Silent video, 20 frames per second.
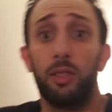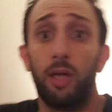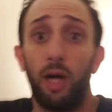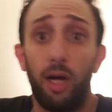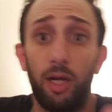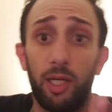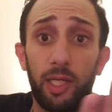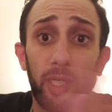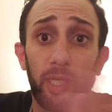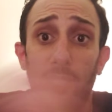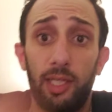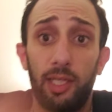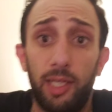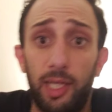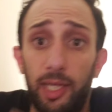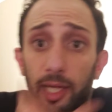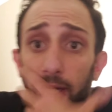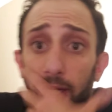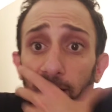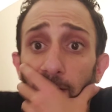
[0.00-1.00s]
On
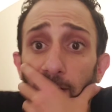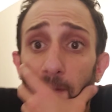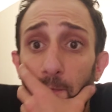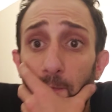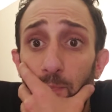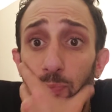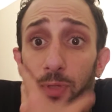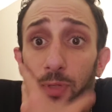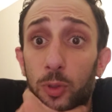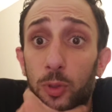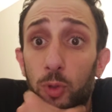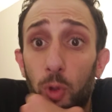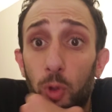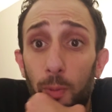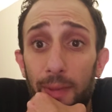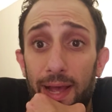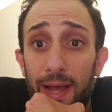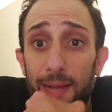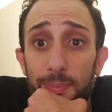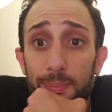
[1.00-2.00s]
uh, Google
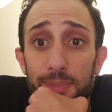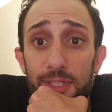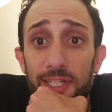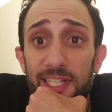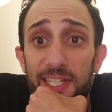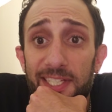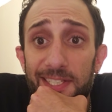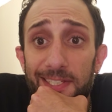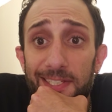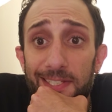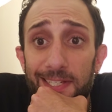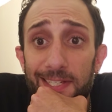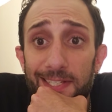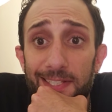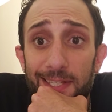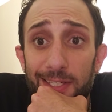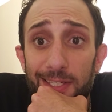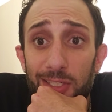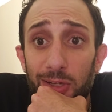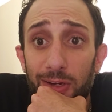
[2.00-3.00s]
Maps, it says
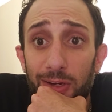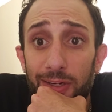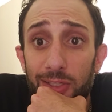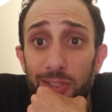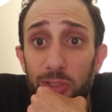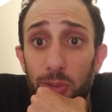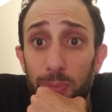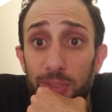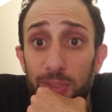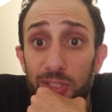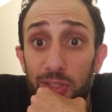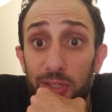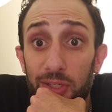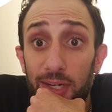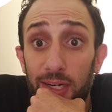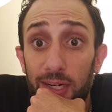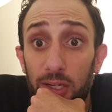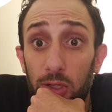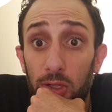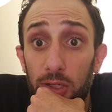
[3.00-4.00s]
that Target's open till
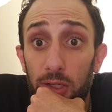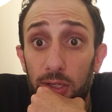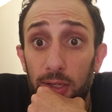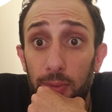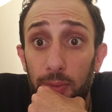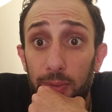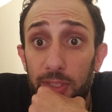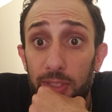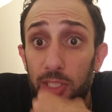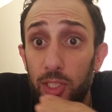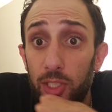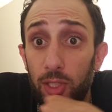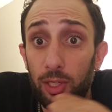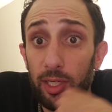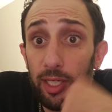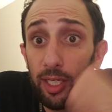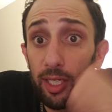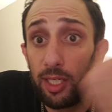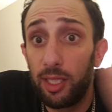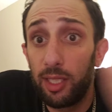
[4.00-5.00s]
9 o'clock. I went to
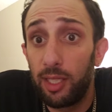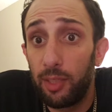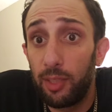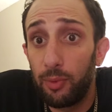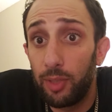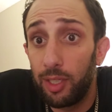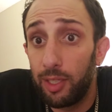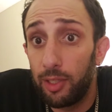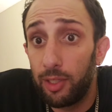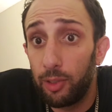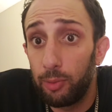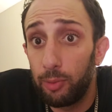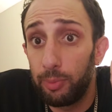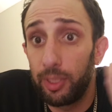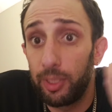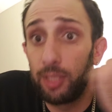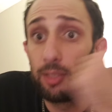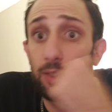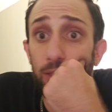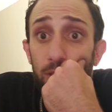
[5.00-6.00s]
Target and they were not
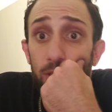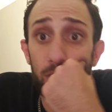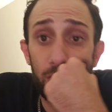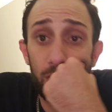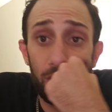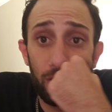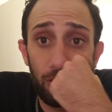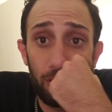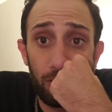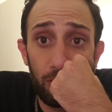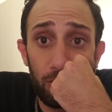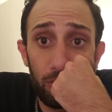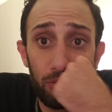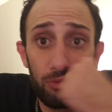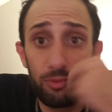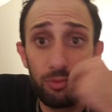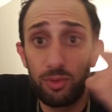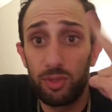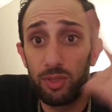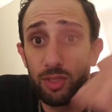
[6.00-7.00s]
open.
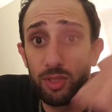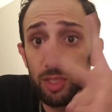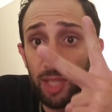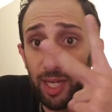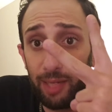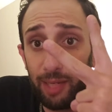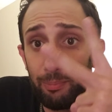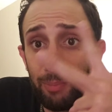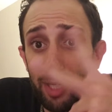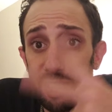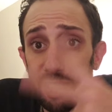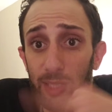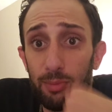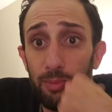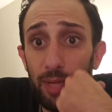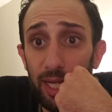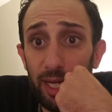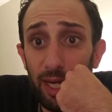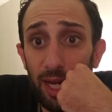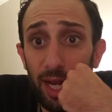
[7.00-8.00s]
So, second best
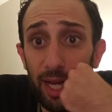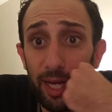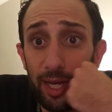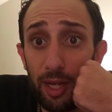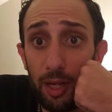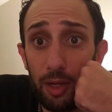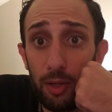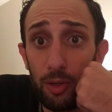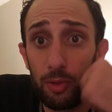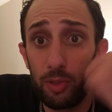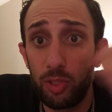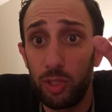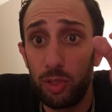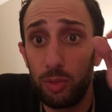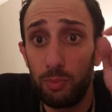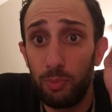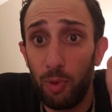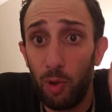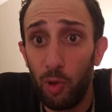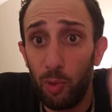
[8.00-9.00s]
bet, I go
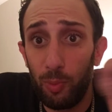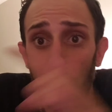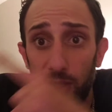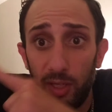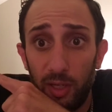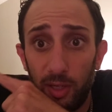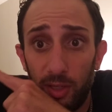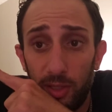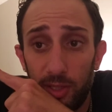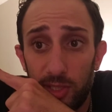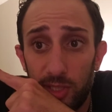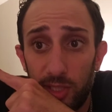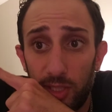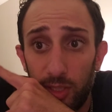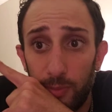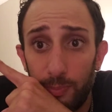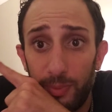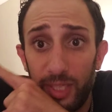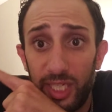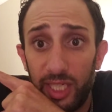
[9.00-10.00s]
to Pokemon cards
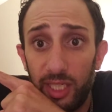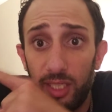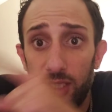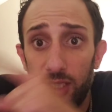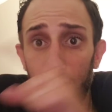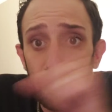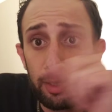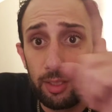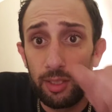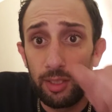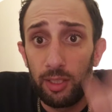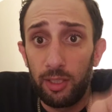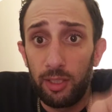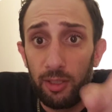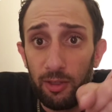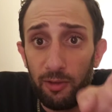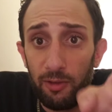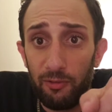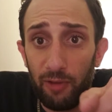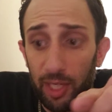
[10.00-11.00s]
near me
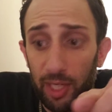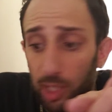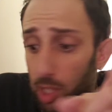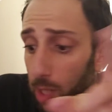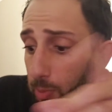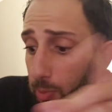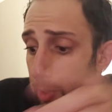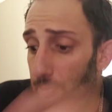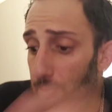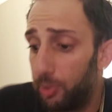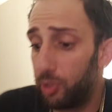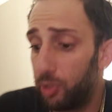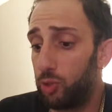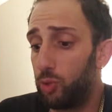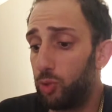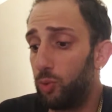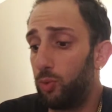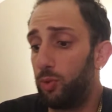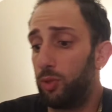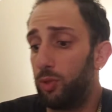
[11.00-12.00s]
Find a comic book
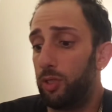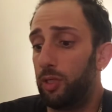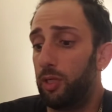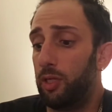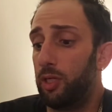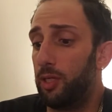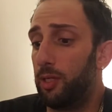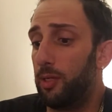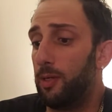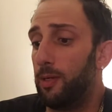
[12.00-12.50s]
store.